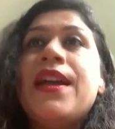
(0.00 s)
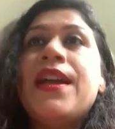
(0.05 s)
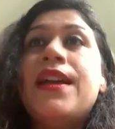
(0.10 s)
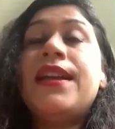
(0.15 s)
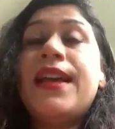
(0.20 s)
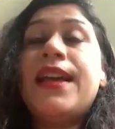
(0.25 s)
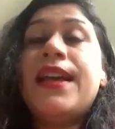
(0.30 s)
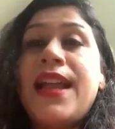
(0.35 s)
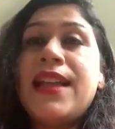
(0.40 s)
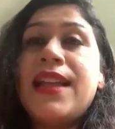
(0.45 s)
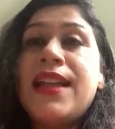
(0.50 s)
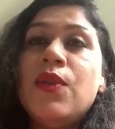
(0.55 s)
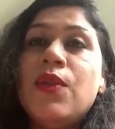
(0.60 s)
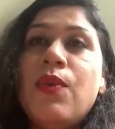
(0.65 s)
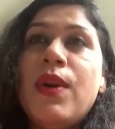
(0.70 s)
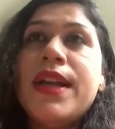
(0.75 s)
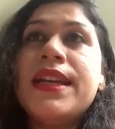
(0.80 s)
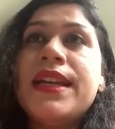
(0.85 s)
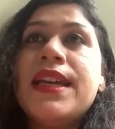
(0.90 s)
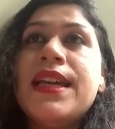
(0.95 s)
And another
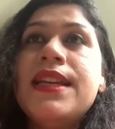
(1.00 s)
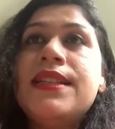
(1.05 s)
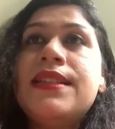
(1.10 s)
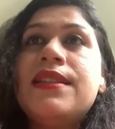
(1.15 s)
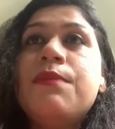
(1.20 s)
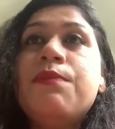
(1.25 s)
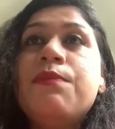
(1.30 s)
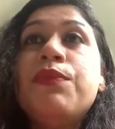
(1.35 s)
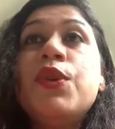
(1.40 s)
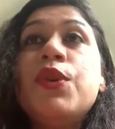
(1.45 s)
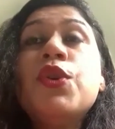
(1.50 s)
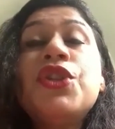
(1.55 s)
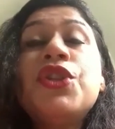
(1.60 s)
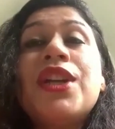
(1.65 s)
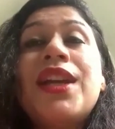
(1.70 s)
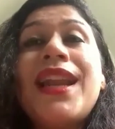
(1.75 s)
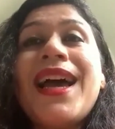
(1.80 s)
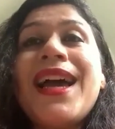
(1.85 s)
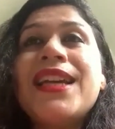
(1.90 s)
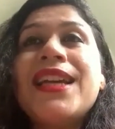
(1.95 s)
one is the
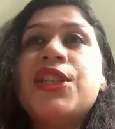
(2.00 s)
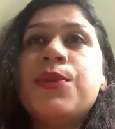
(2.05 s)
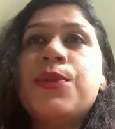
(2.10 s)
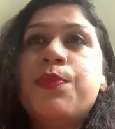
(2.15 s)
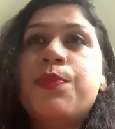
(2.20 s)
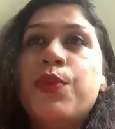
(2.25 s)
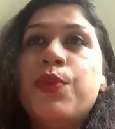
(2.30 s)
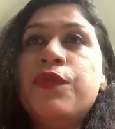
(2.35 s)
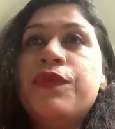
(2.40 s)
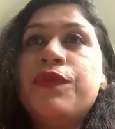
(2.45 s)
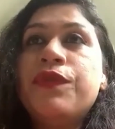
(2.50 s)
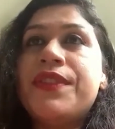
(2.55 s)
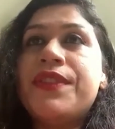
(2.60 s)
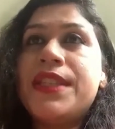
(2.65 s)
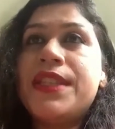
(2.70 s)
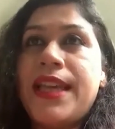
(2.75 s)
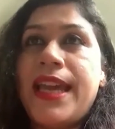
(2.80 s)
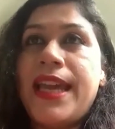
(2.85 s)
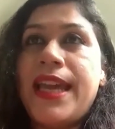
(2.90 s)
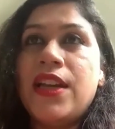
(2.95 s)
mutualized proof of
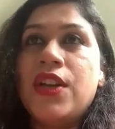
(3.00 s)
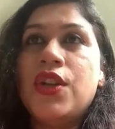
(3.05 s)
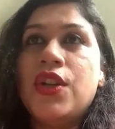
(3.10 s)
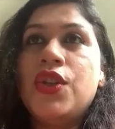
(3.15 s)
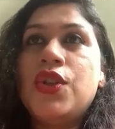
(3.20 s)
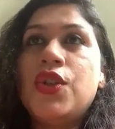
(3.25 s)
stake.